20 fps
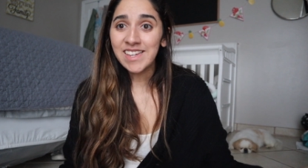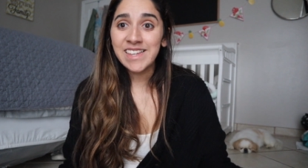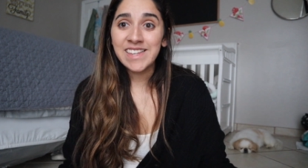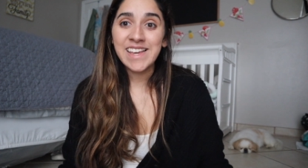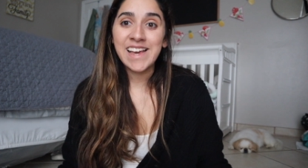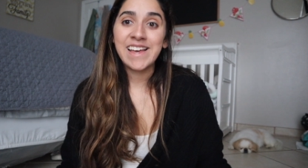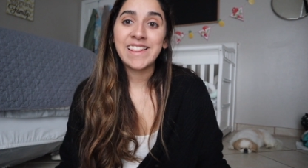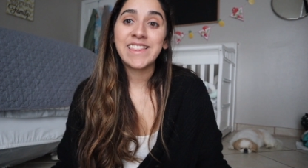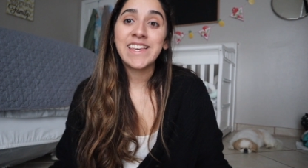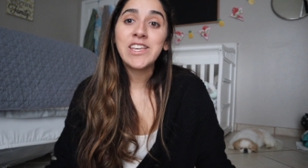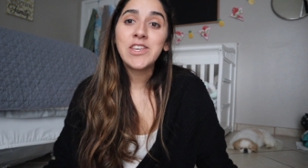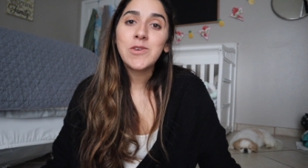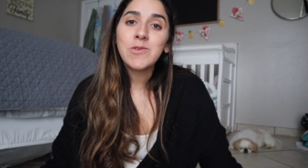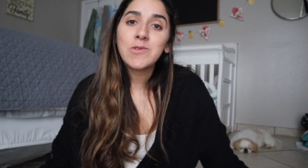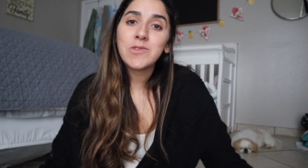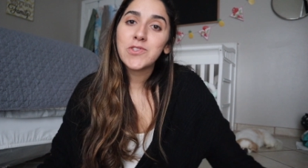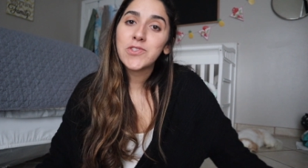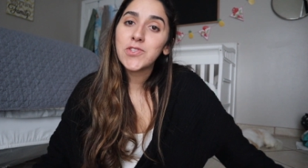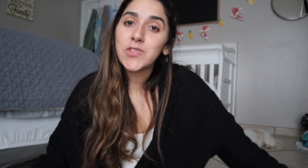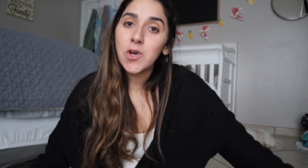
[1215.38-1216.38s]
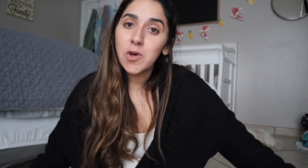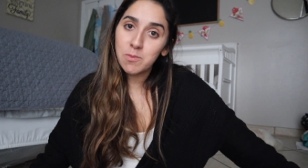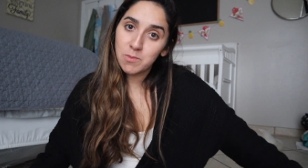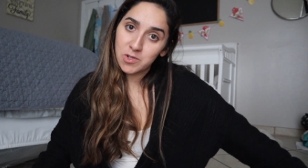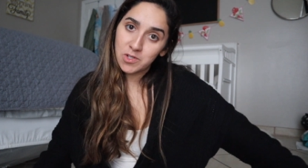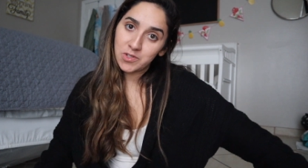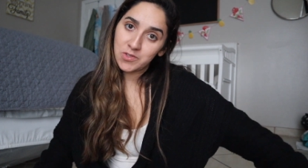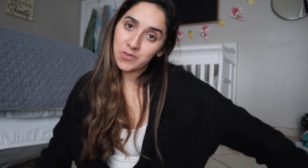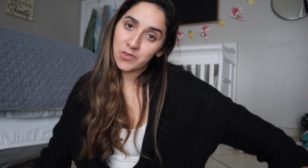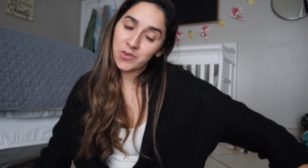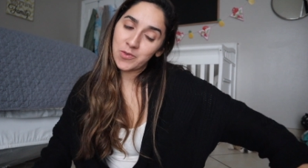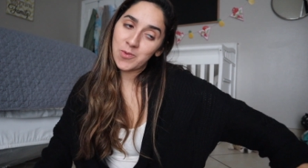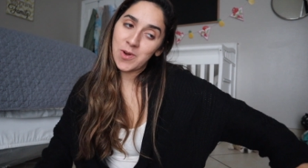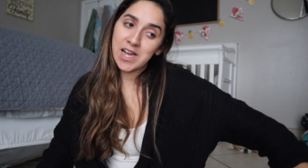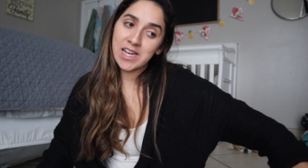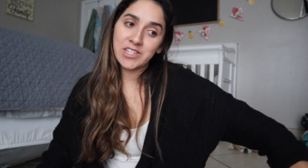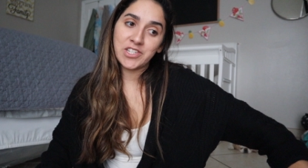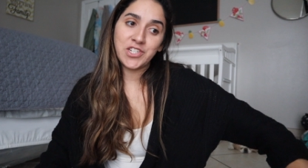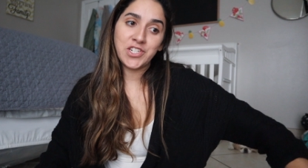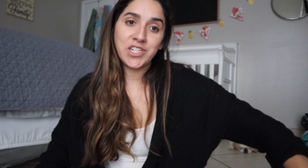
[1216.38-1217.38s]
Yeah, thank you so much for
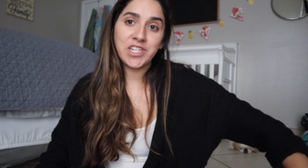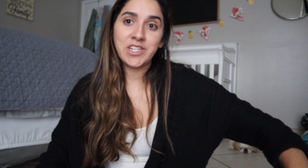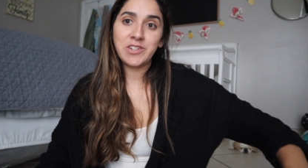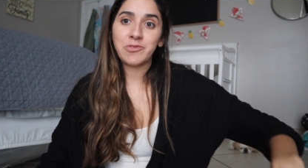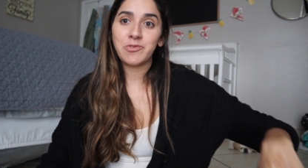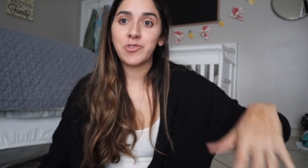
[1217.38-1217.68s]
watching,